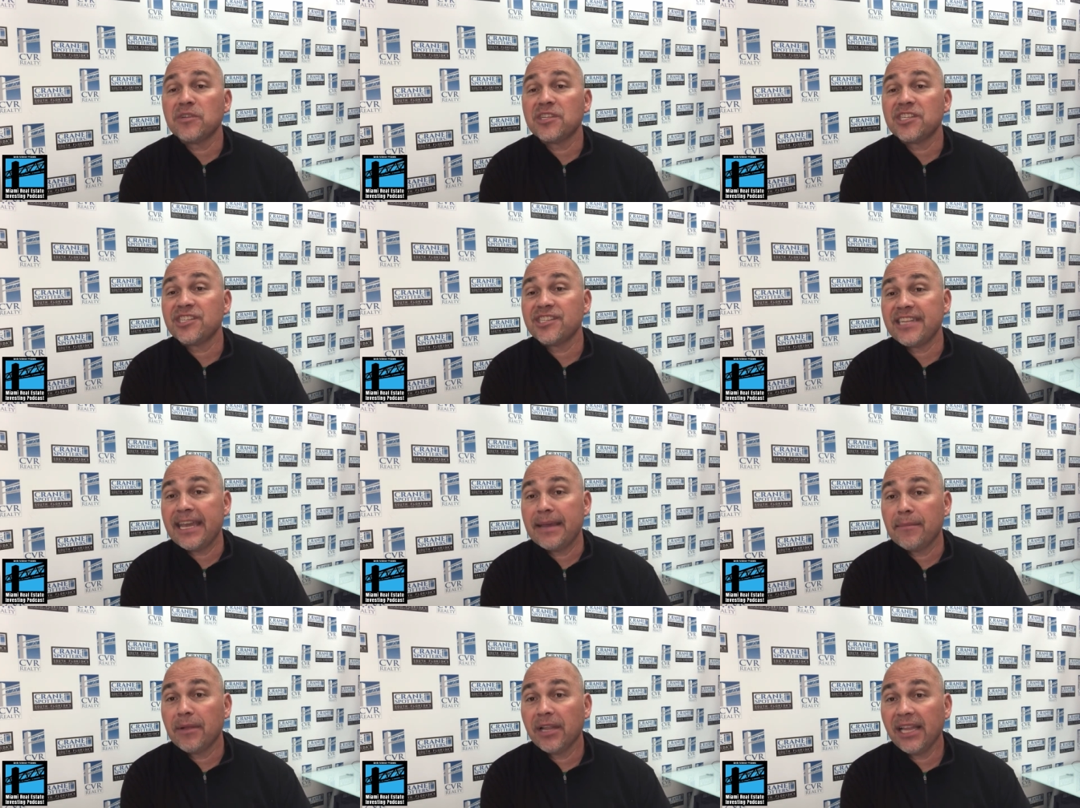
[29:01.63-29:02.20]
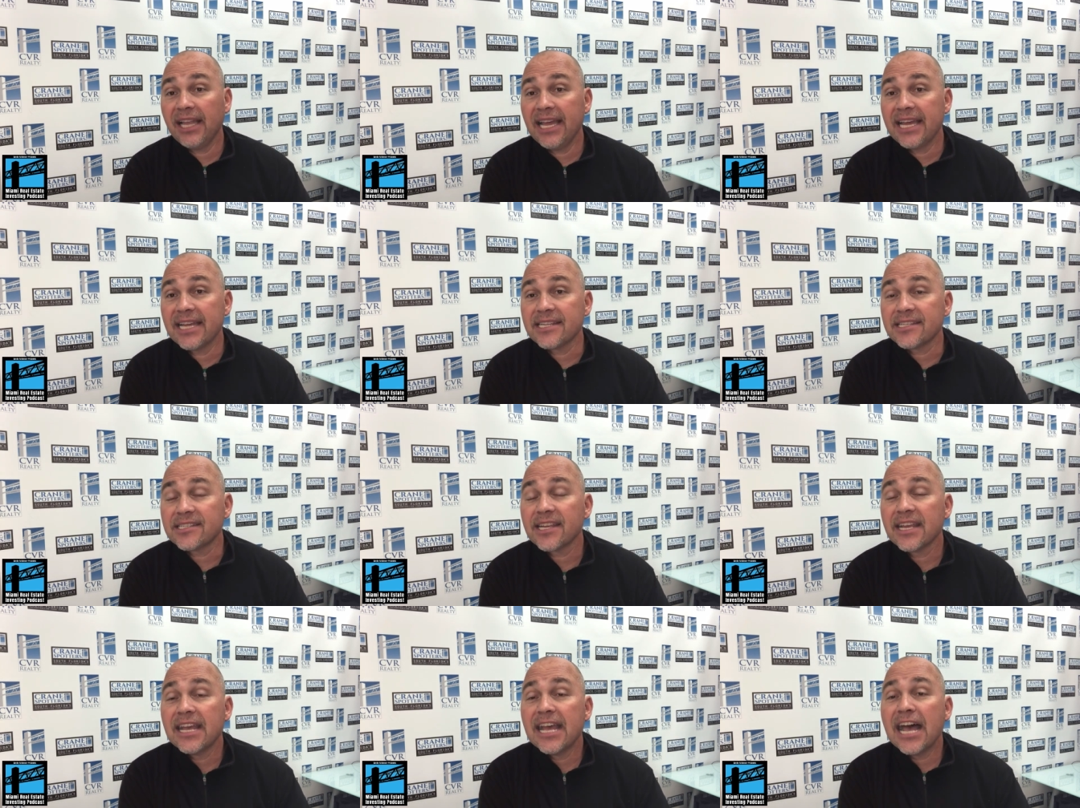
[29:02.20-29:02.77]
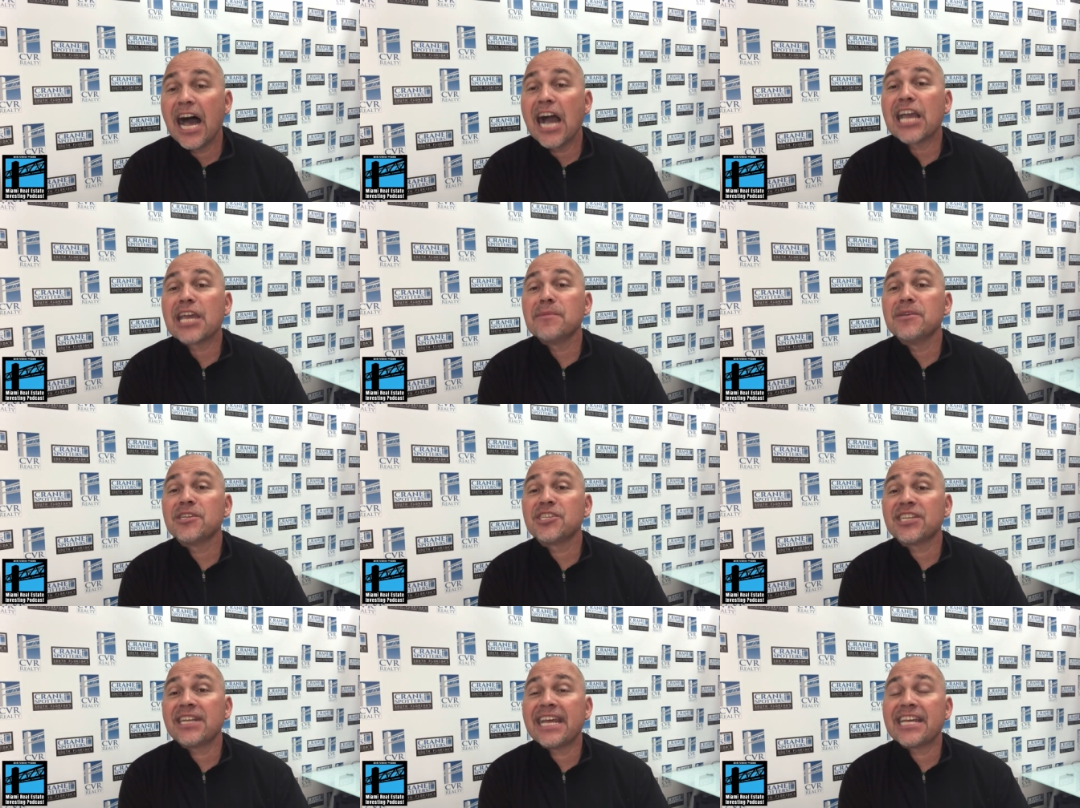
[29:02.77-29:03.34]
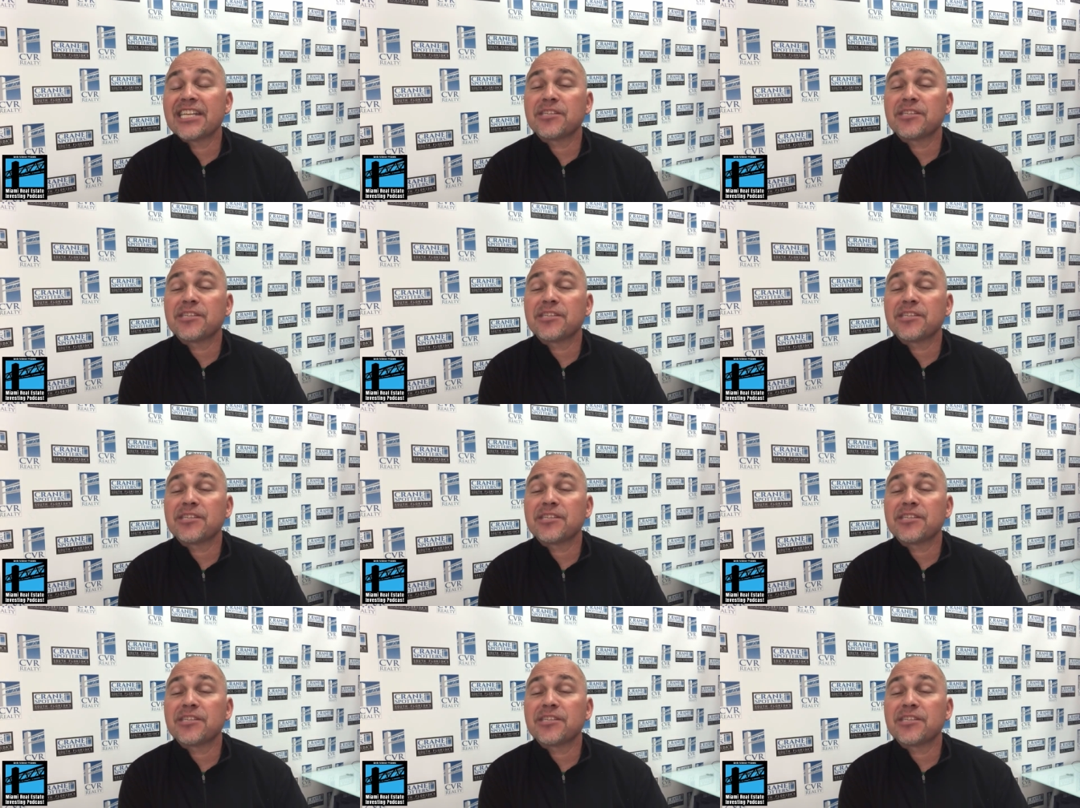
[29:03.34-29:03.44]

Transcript: which is the MLS, a commission